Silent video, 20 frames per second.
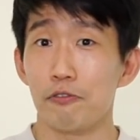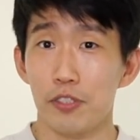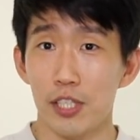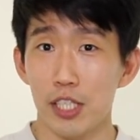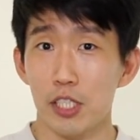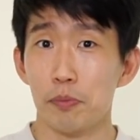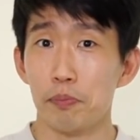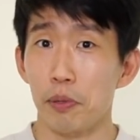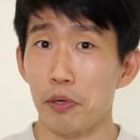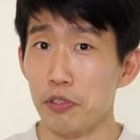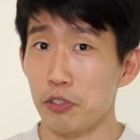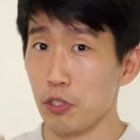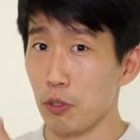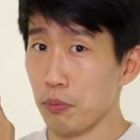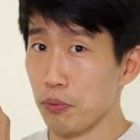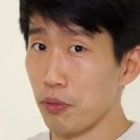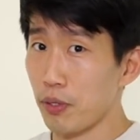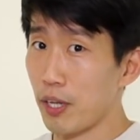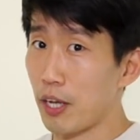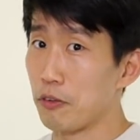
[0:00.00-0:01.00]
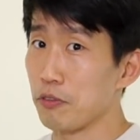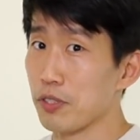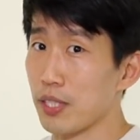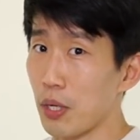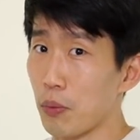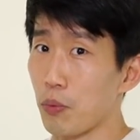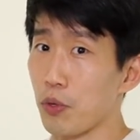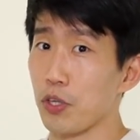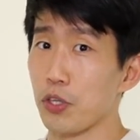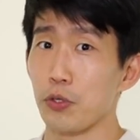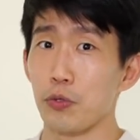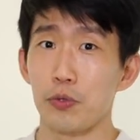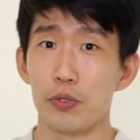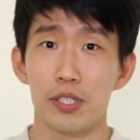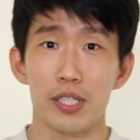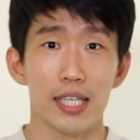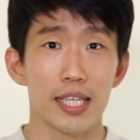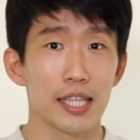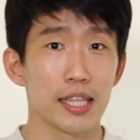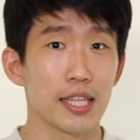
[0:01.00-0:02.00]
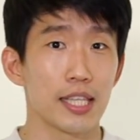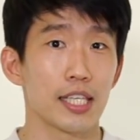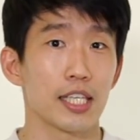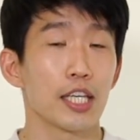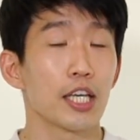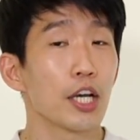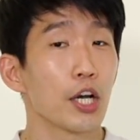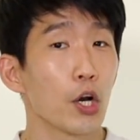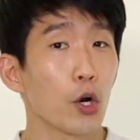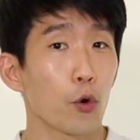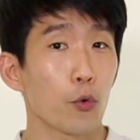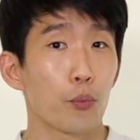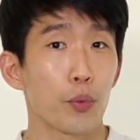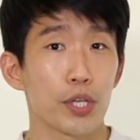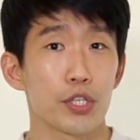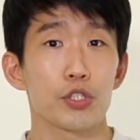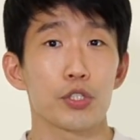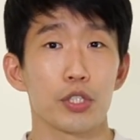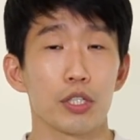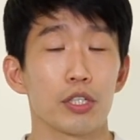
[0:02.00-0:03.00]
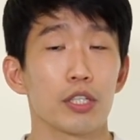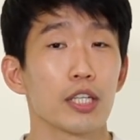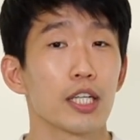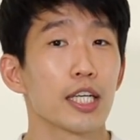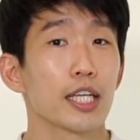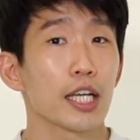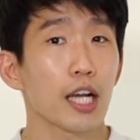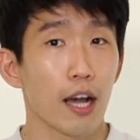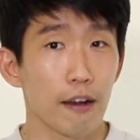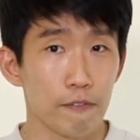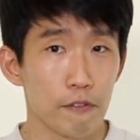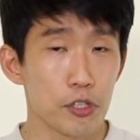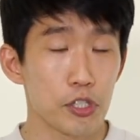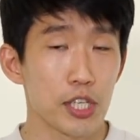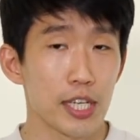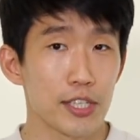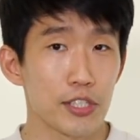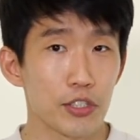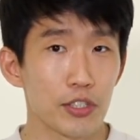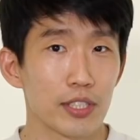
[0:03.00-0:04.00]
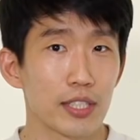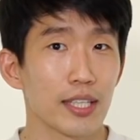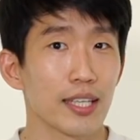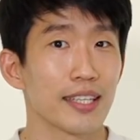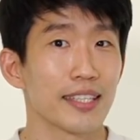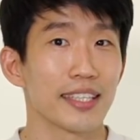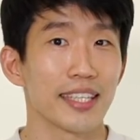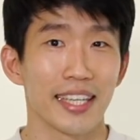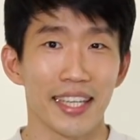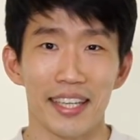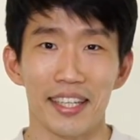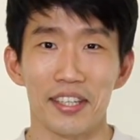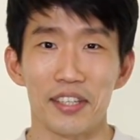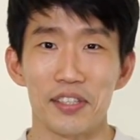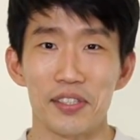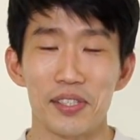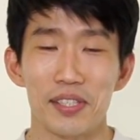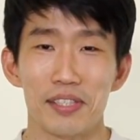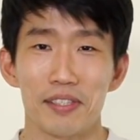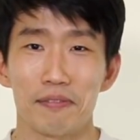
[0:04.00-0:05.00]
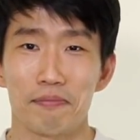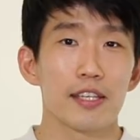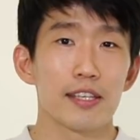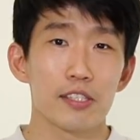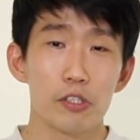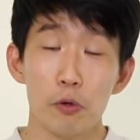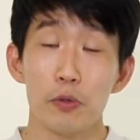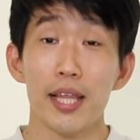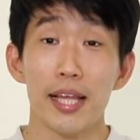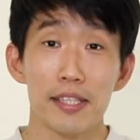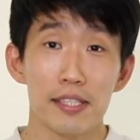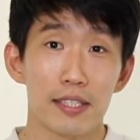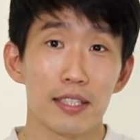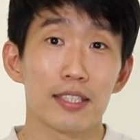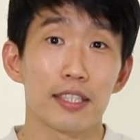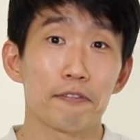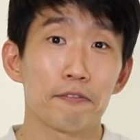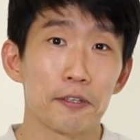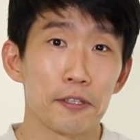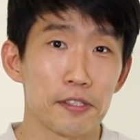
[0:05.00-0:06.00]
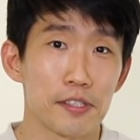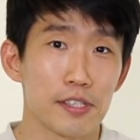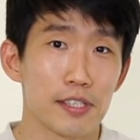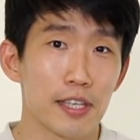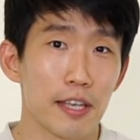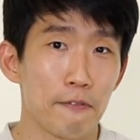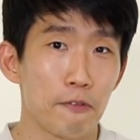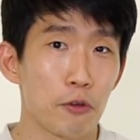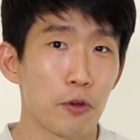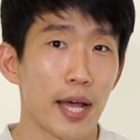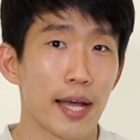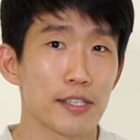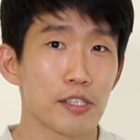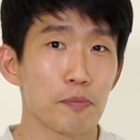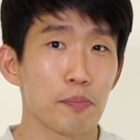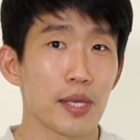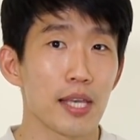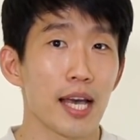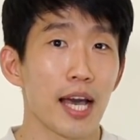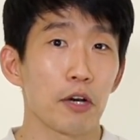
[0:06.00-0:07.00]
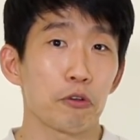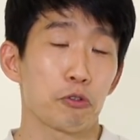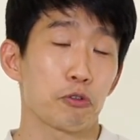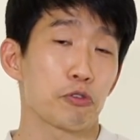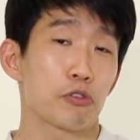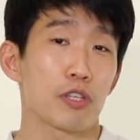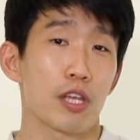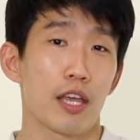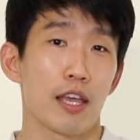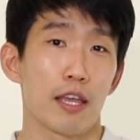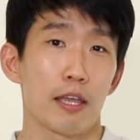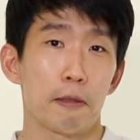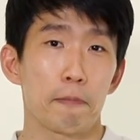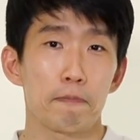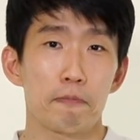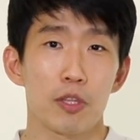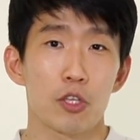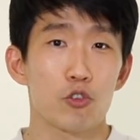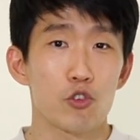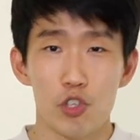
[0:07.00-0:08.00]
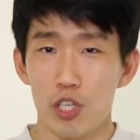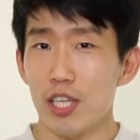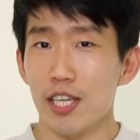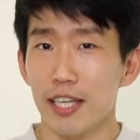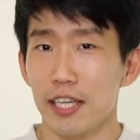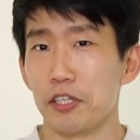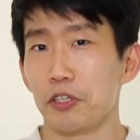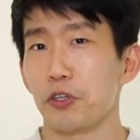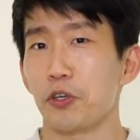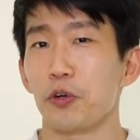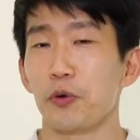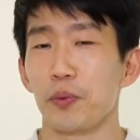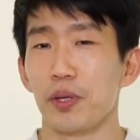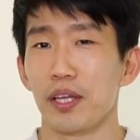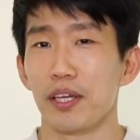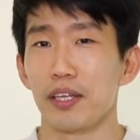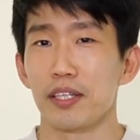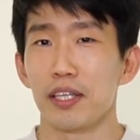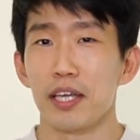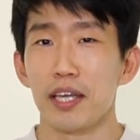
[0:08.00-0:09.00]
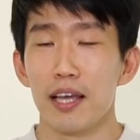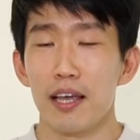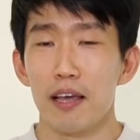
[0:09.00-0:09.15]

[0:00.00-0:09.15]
6 personal pronouns that were used in the original conversation in English. So that's the difference. If you ask me how to say she in Korean,